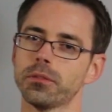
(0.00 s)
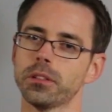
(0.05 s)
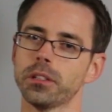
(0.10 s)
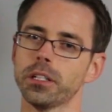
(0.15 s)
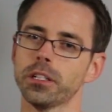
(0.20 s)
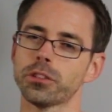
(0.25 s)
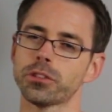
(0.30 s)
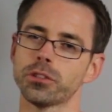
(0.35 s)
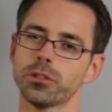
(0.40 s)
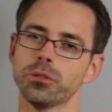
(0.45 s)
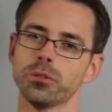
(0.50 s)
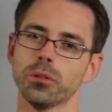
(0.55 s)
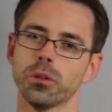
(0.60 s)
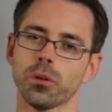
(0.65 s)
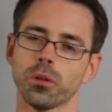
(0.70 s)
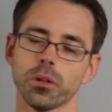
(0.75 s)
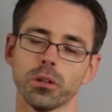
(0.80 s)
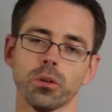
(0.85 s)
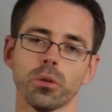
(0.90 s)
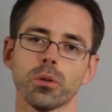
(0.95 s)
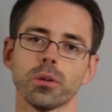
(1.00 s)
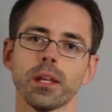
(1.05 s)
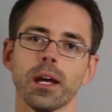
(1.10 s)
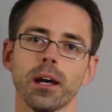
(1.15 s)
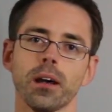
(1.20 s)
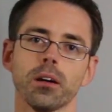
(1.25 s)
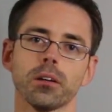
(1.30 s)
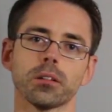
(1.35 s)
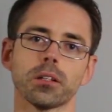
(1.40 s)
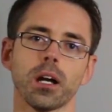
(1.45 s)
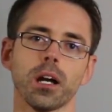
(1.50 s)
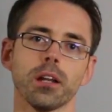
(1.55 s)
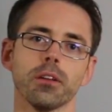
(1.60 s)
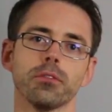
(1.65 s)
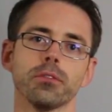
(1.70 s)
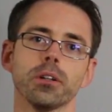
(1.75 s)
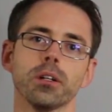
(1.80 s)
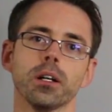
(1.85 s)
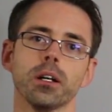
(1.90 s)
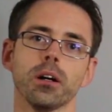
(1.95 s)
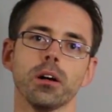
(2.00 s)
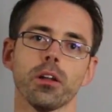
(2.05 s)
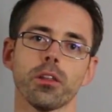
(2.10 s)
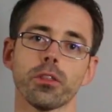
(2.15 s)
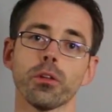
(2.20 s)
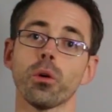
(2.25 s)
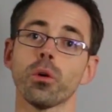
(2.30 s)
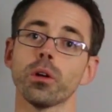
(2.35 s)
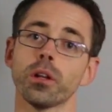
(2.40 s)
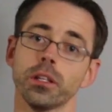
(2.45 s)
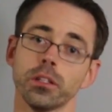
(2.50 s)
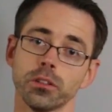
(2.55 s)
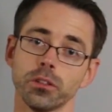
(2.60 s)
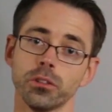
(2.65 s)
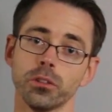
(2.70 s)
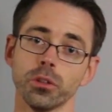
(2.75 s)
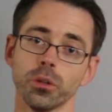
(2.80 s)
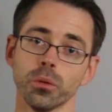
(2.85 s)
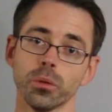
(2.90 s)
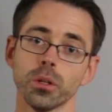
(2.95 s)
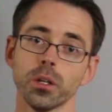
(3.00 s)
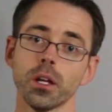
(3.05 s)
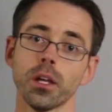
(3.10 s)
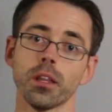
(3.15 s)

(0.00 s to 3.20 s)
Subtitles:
issue or that kind of authority to do.